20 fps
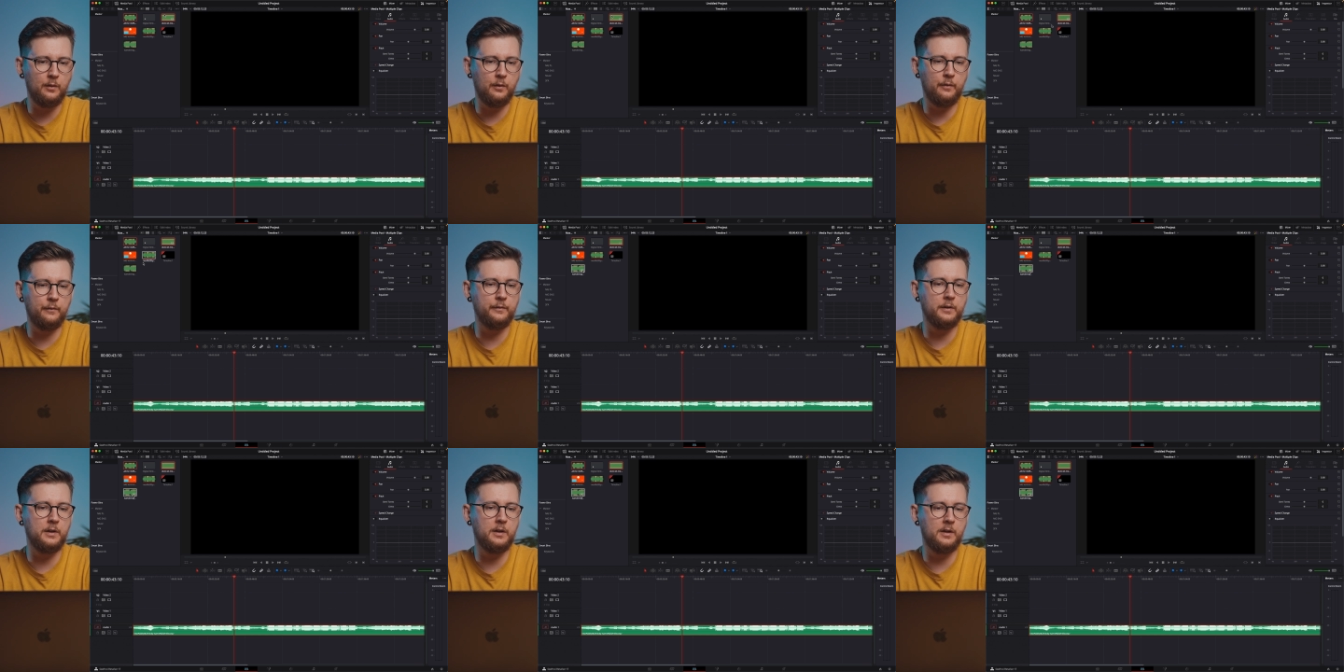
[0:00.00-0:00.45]

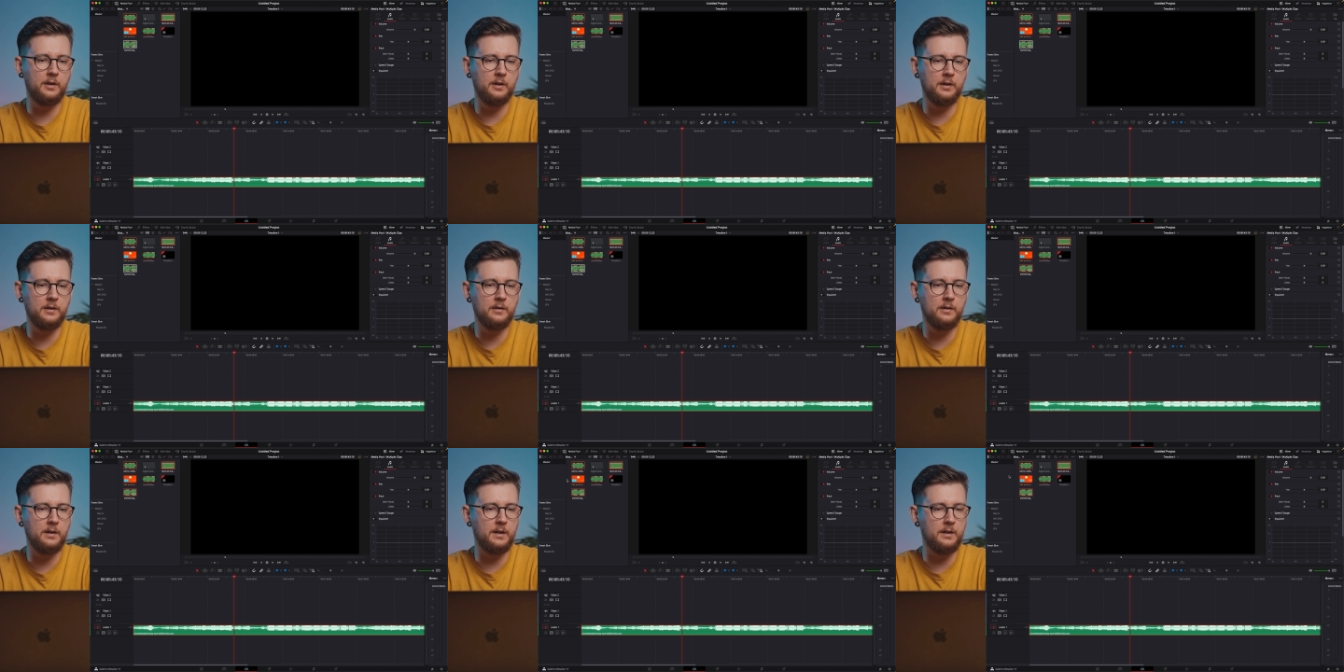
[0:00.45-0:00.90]
over
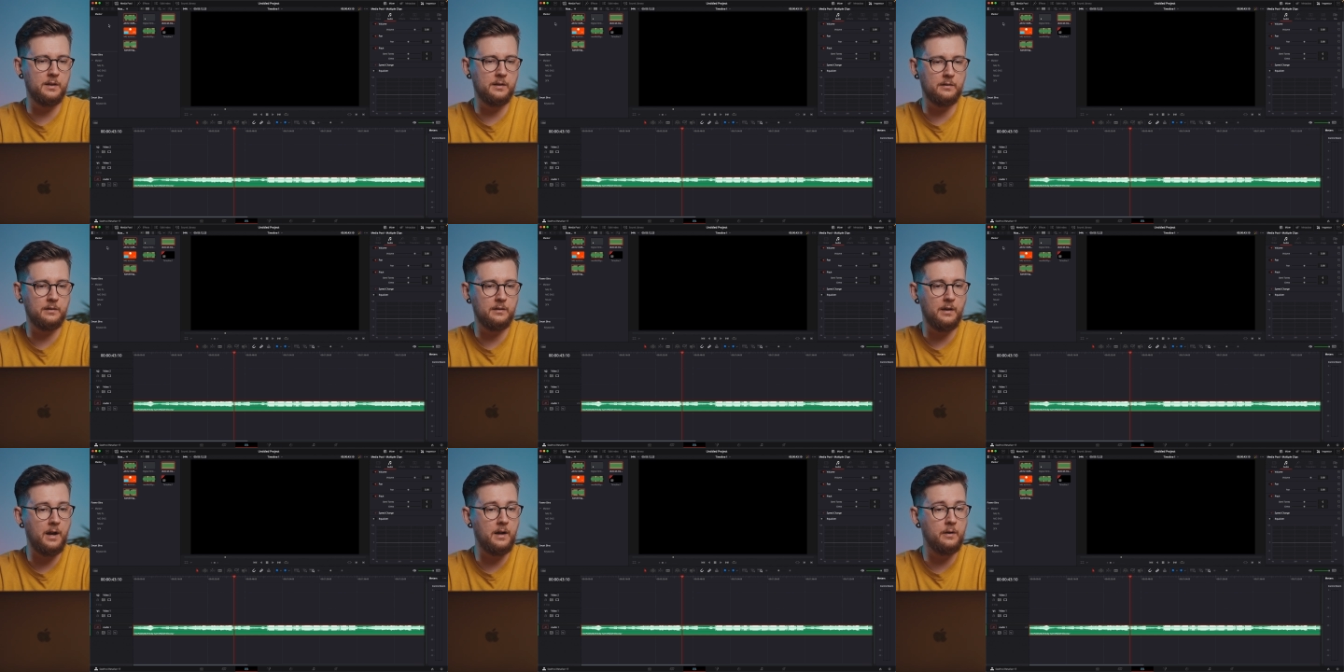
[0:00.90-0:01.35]
here
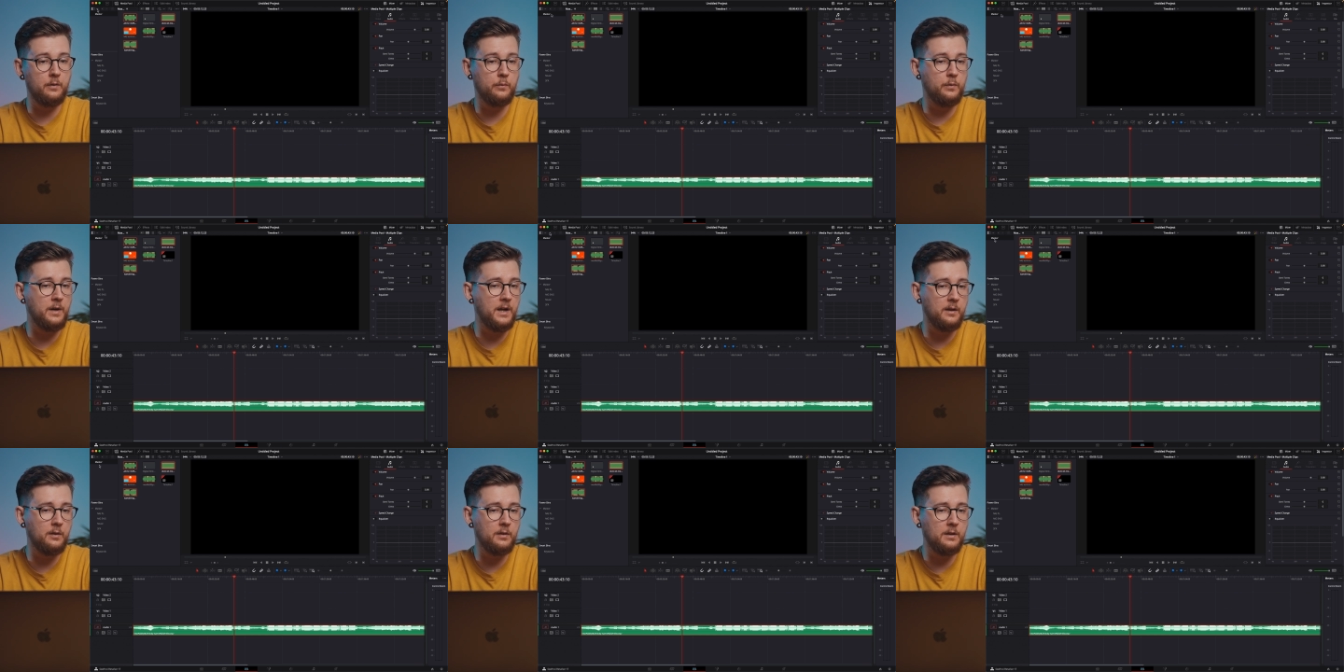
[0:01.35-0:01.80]
in our
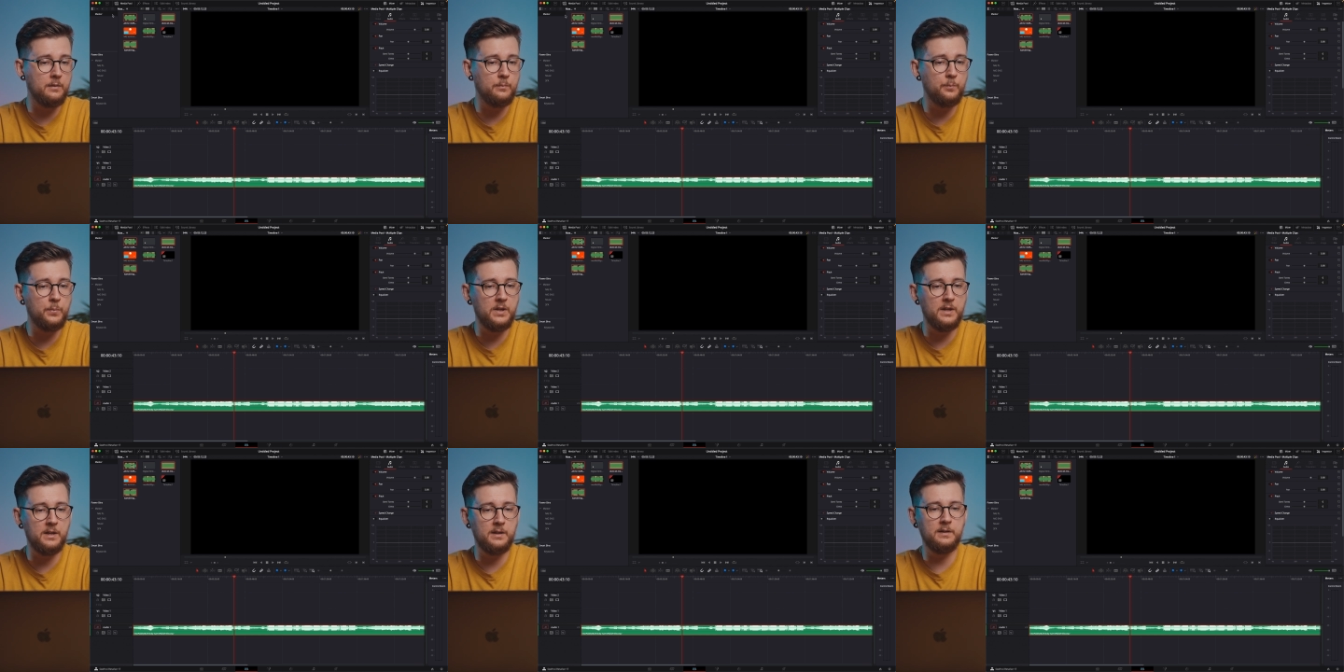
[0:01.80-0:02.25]
regular
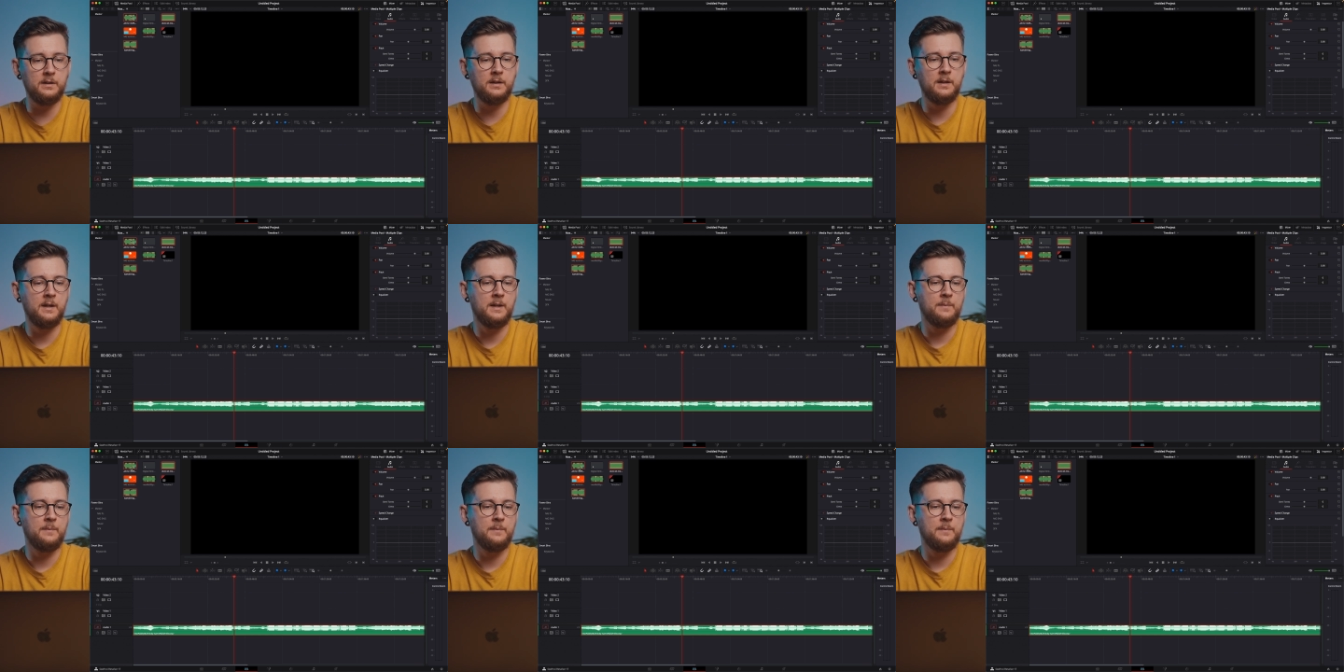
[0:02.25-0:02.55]
bin